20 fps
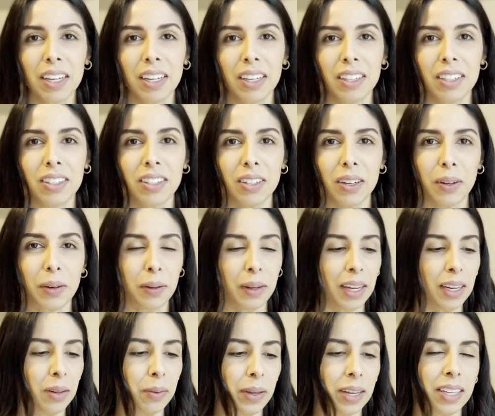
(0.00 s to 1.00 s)
So
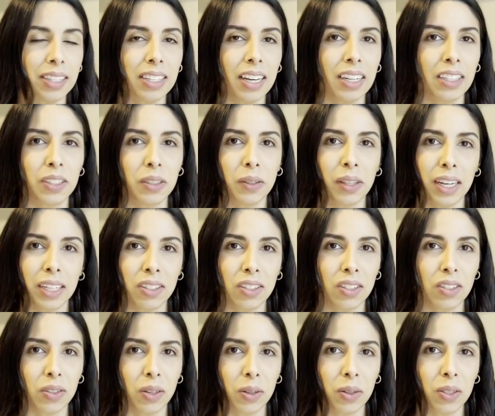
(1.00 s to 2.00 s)
anyways, I do light
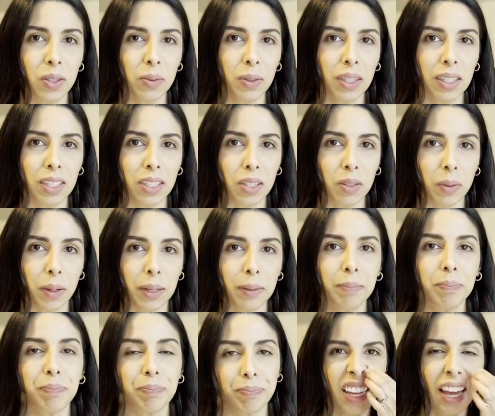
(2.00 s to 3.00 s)
strokes with this one
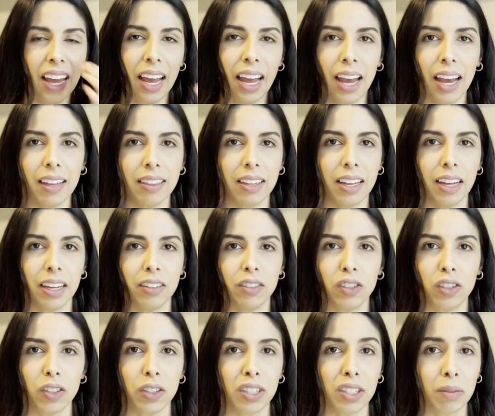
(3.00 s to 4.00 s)
and then
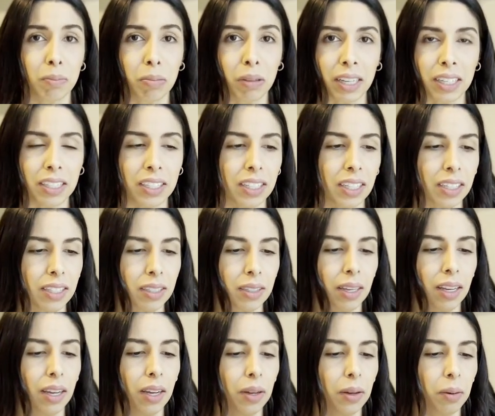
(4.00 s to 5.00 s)
just blend it
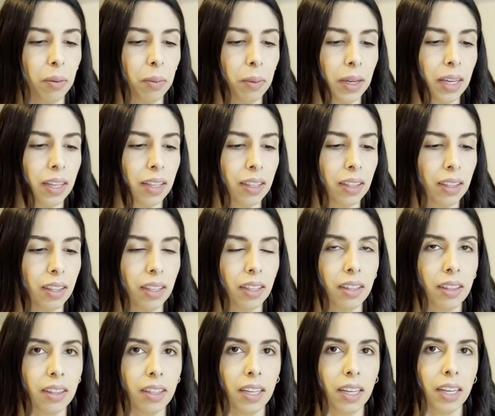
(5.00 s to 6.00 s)
with
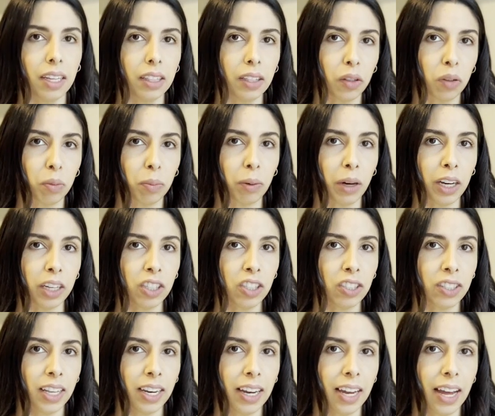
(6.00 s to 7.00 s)
the little
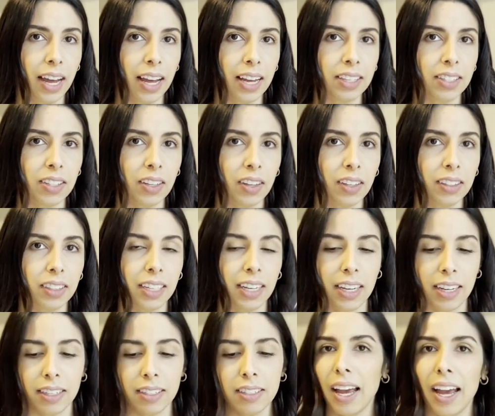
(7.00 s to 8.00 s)
brush that it has on the
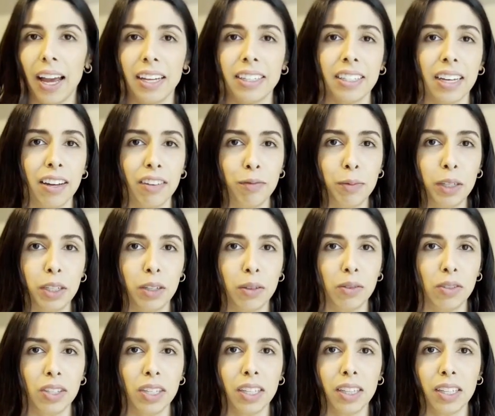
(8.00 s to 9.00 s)
end. And I've been
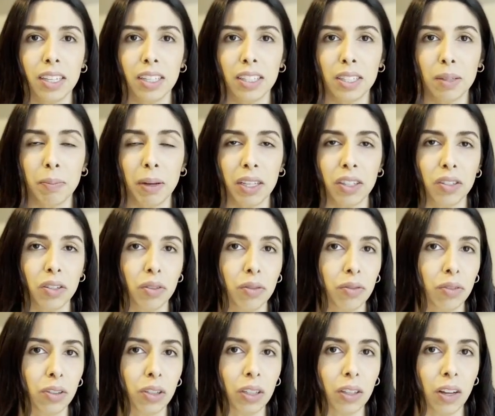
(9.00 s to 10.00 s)
using this pencil
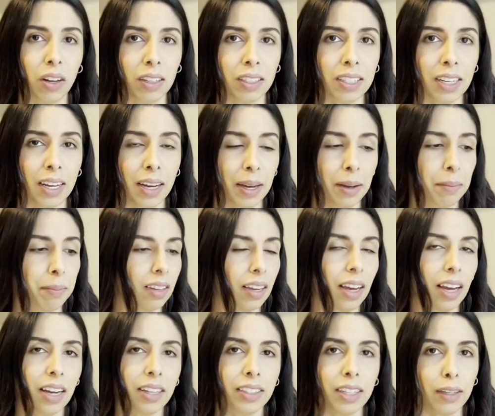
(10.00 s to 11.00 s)
for a long time,
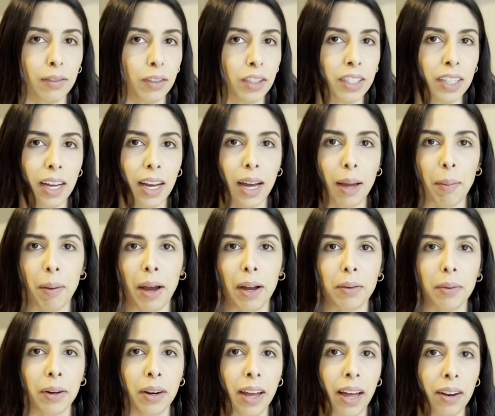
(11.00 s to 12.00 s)
and every time I
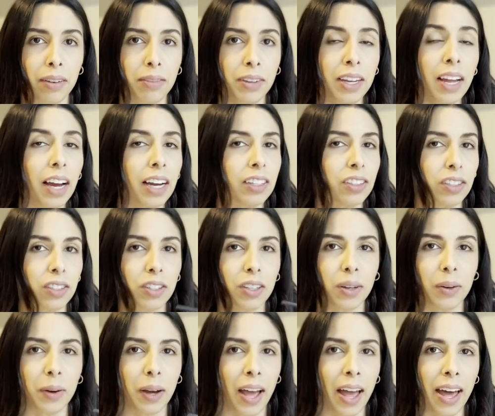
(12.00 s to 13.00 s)
run out of it, I just
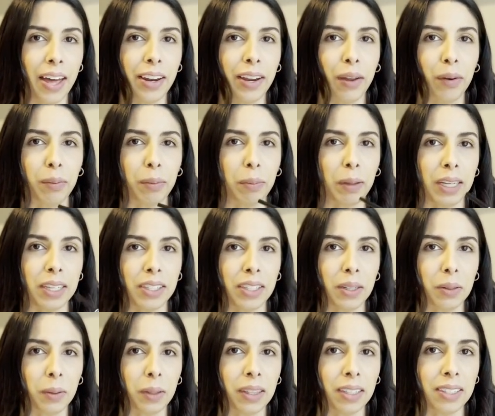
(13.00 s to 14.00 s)
go ahead and replace it
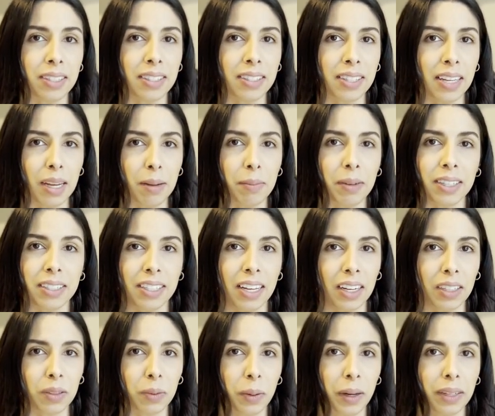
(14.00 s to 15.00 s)
with the same
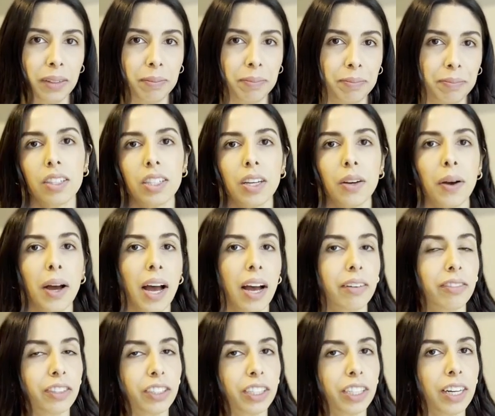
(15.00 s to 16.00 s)
exact one. So
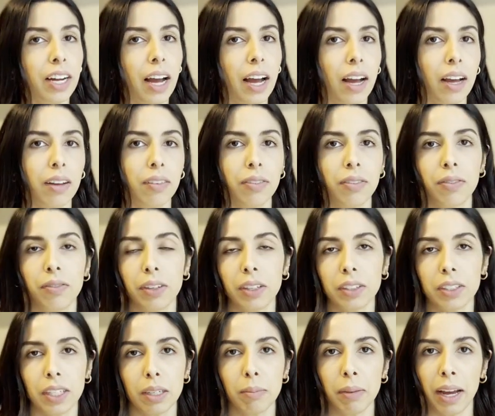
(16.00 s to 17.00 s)
after I've
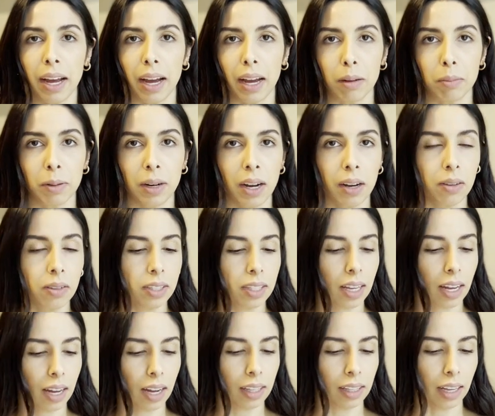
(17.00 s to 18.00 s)
filled in my eyebrows,
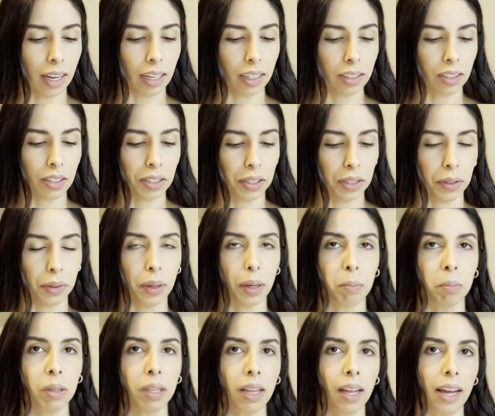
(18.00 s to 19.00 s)
I like to
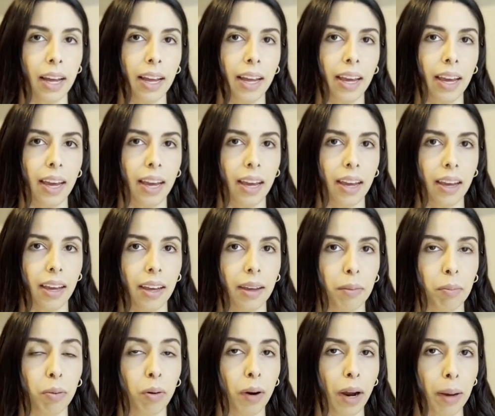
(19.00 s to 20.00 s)
apply
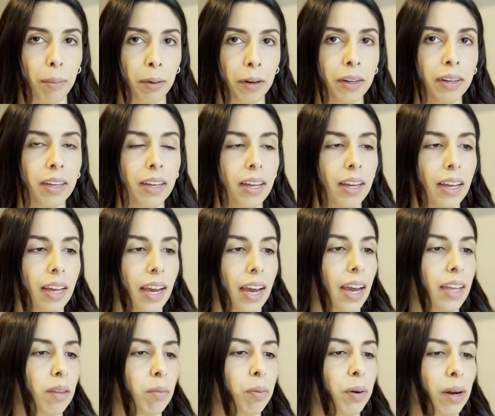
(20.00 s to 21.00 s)
a primer,
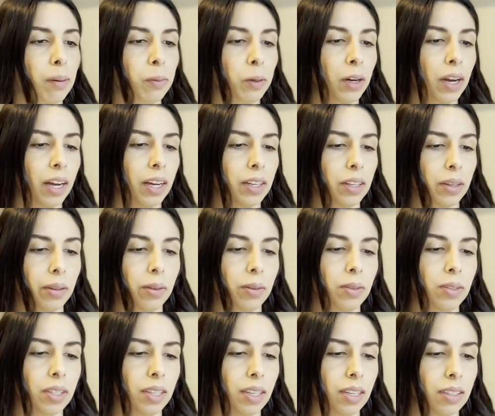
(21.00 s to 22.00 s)
and the primer I
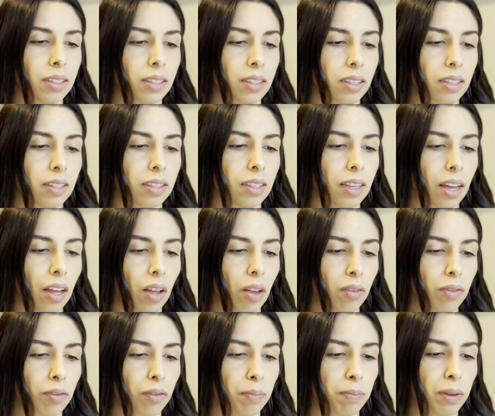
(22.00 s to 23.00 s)
use is this
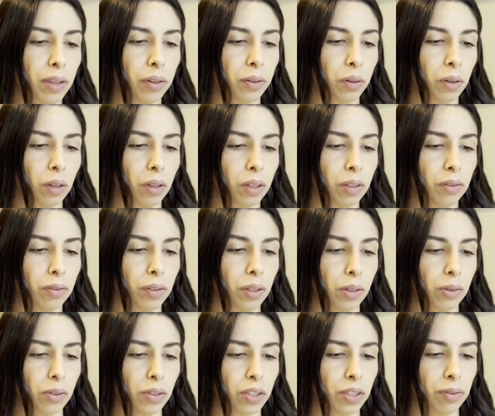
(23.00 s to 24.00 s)
e.l.f. Mineral
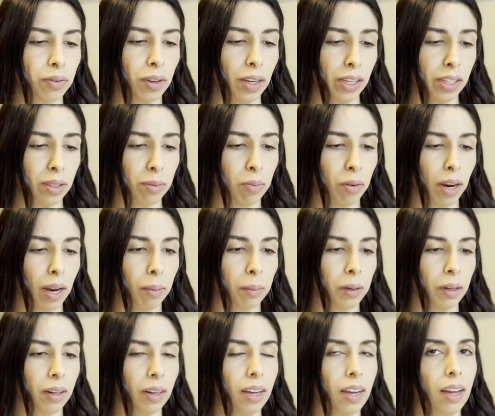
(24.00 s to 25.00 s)
Infused Face
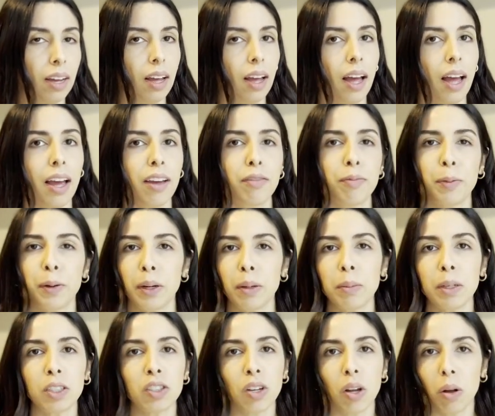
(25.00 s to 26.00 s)
Primer. I've pretty
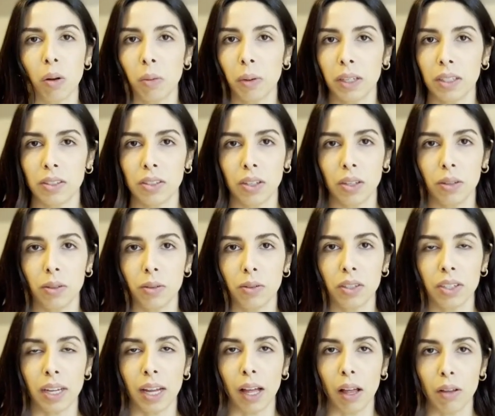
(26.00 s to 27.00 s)
much always
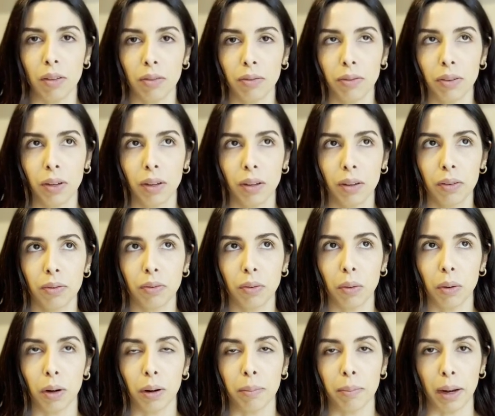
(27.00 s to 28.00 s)
used e.l.f.
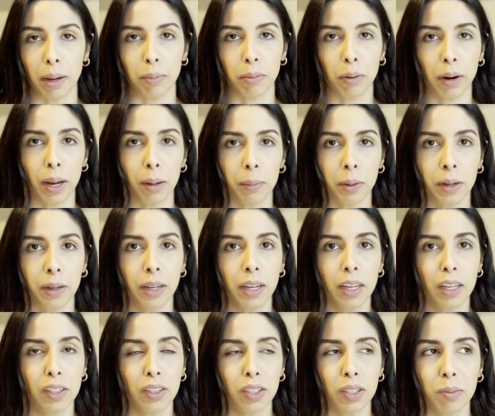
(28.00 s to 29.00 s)
for my primer
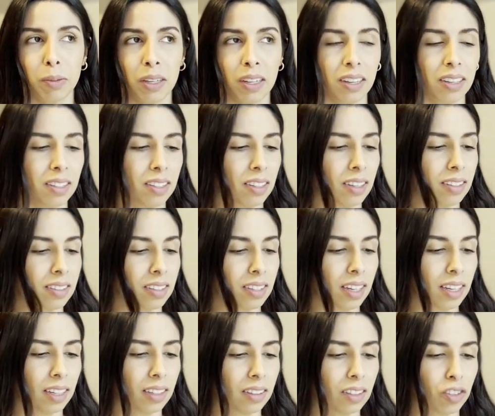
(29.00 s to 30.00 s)
just because it's
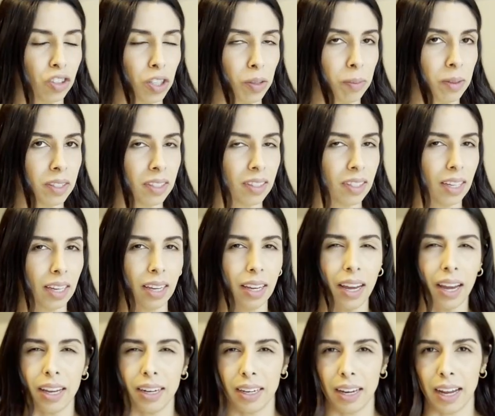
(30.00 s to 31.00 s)
like the cheapest thing
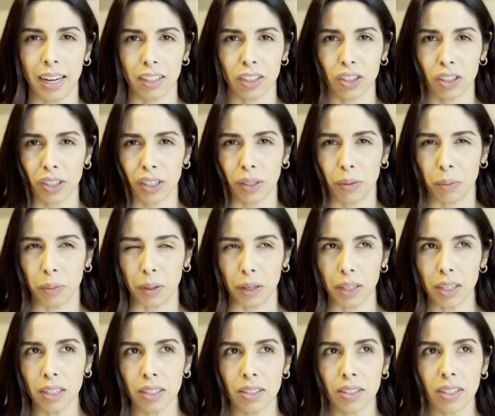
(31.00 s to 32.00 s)
and it actually
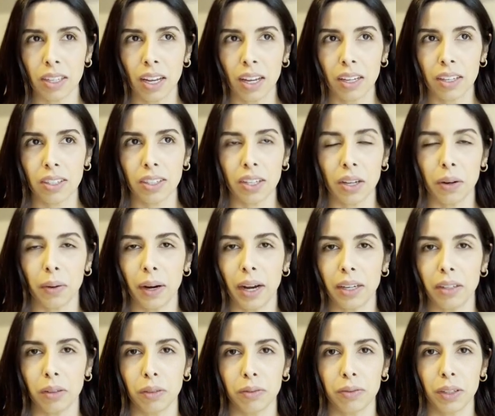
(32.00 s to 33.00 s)
works. So
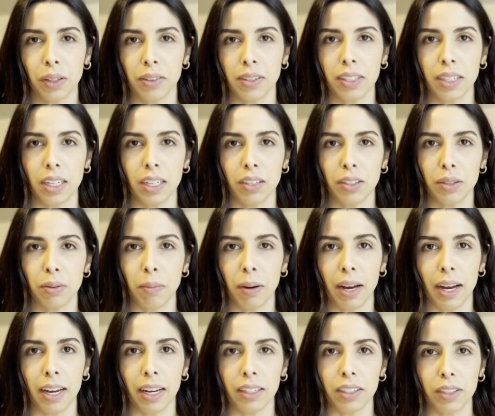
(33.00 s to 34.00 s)
I don't feel the need to
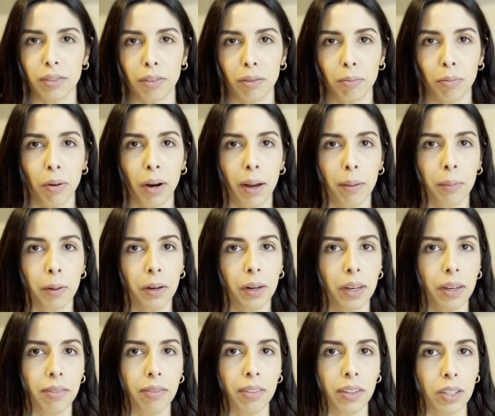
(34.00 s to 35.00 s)
buy a different primer
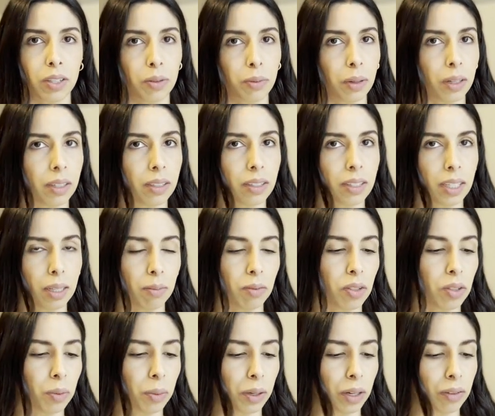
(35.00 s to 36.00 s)
if this one
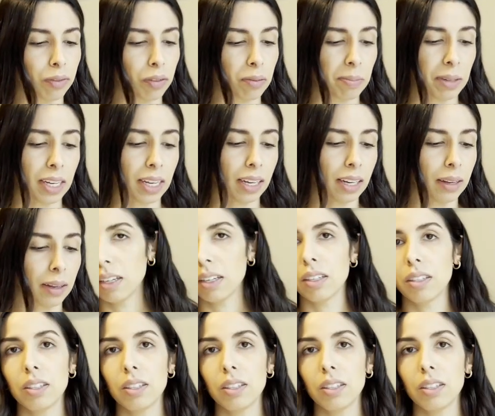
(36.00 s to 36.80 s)
seems to work for me.